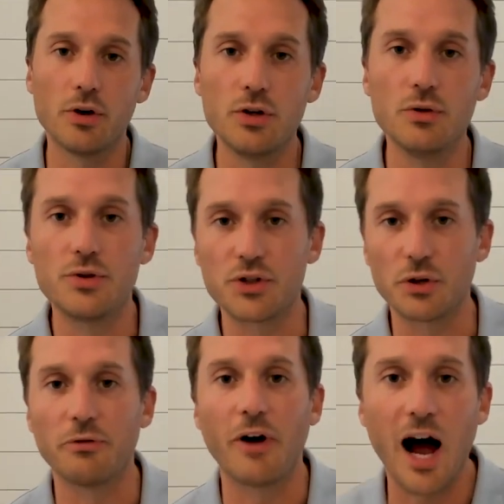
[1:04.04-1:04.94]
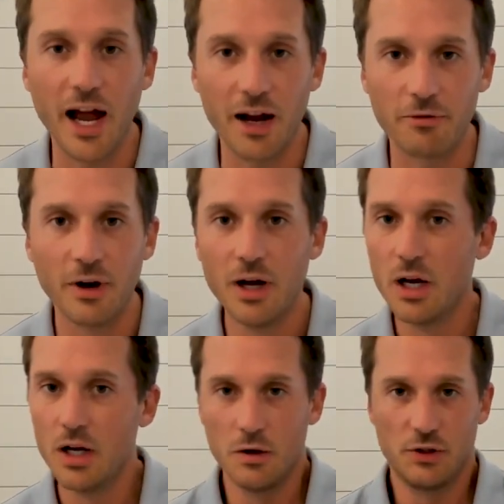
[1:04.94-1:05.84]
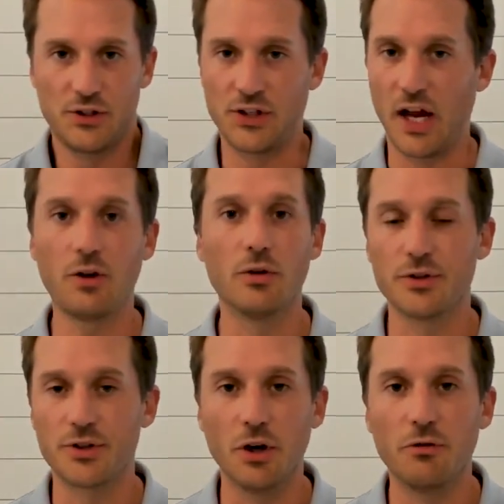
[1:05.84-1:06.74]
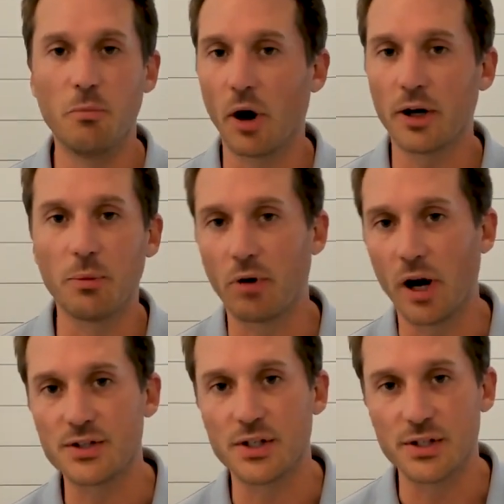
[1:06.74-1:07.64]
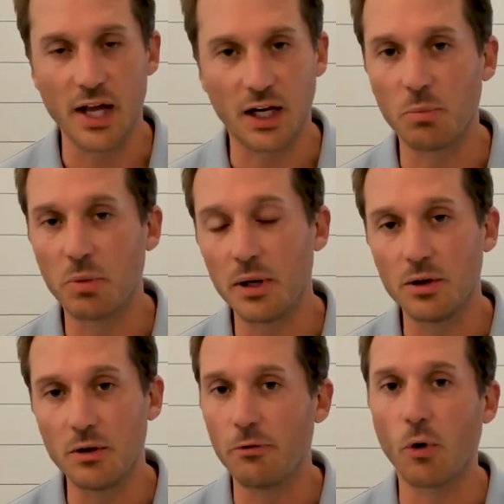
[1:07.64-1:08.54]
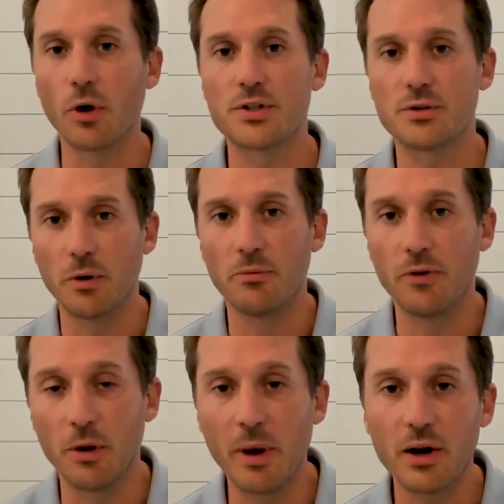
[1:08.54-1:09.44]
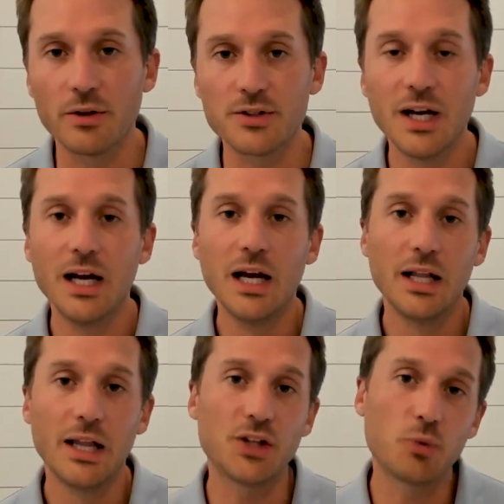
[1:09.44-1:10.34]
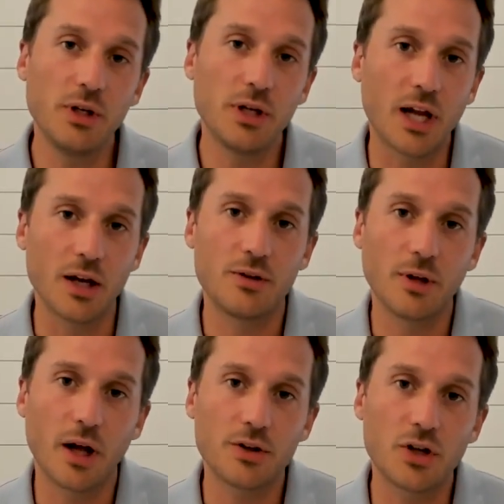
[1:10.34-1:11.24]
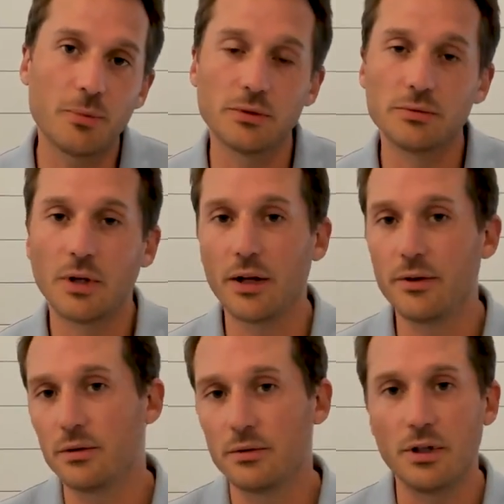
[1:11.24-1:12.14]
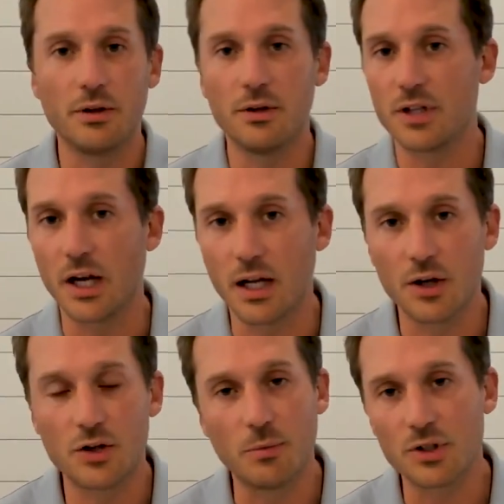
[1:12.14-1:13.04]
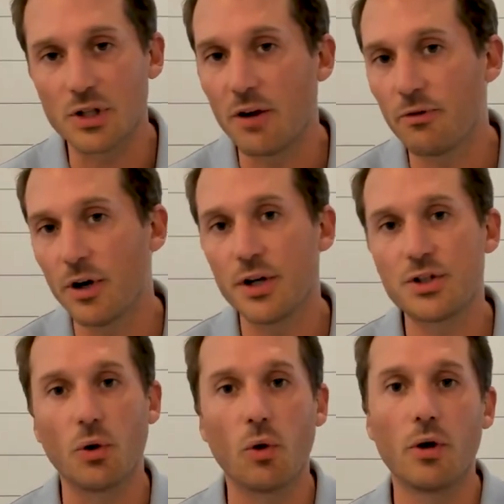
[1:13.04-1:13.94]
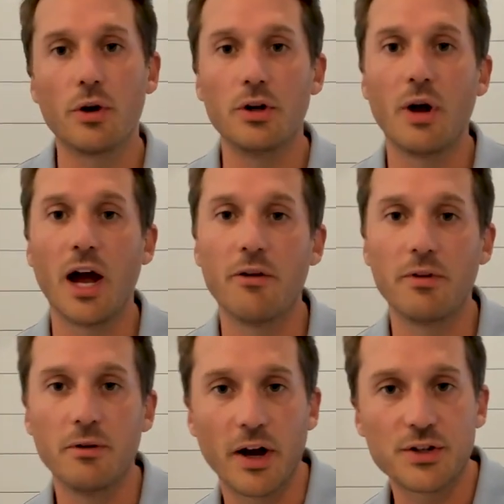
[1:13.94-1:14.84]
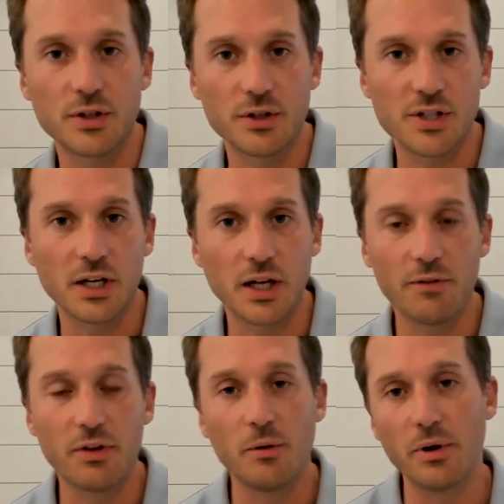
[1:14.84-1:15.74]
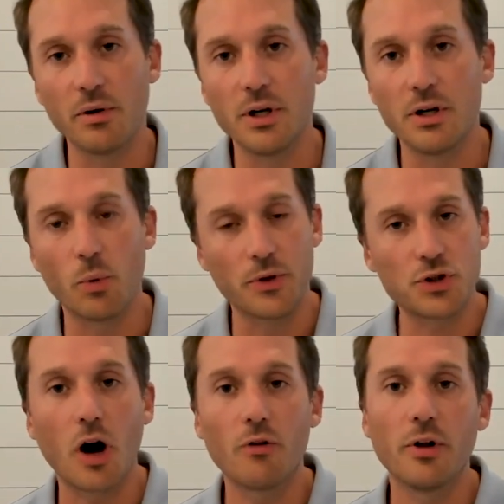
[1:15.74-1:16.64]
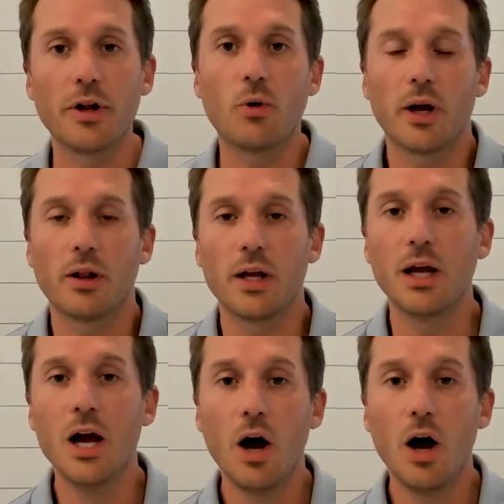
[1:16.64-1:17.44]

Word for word: to survive cycles of market prices that can be divorced from fundamentals, that's when you get into a lot of trouble. Either you're taking on too much leverage, or you have investors that have the ability to withdraw really quickly,